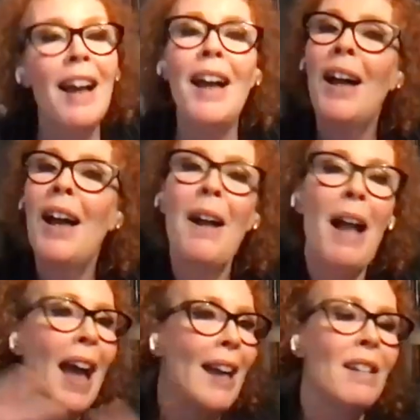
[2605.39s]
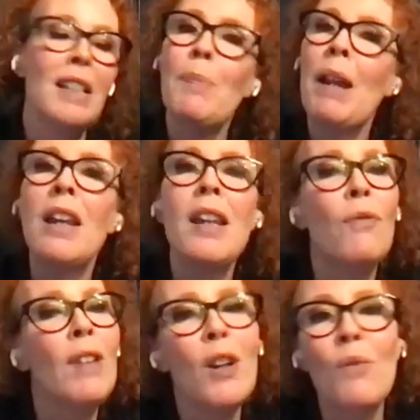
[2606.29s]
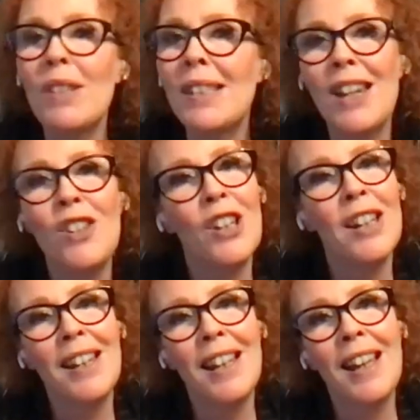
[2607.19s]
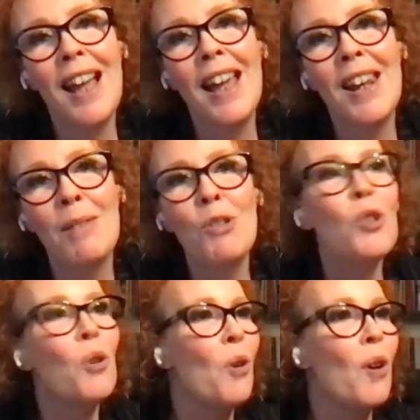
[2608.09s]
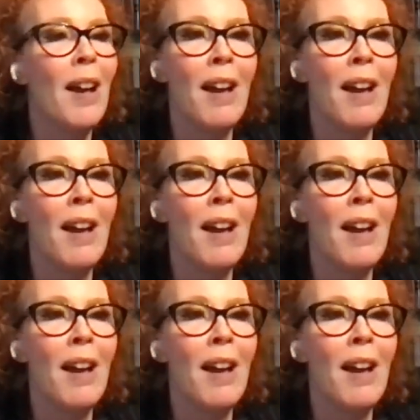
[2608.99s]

And it's been a lovely conversation. And I'm sure